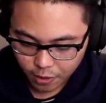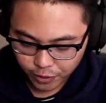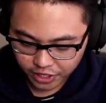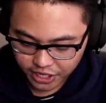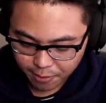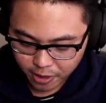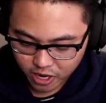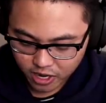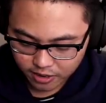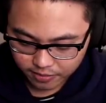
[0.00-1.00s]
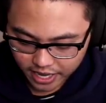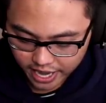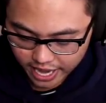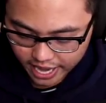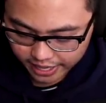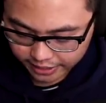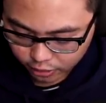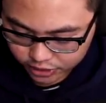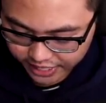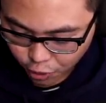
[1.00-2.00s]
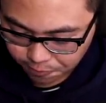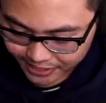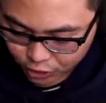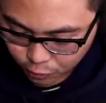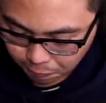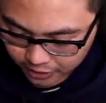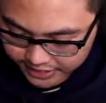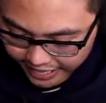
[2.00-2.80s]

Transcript: Alright, we're going to Yamcha, and it looks like nobody's super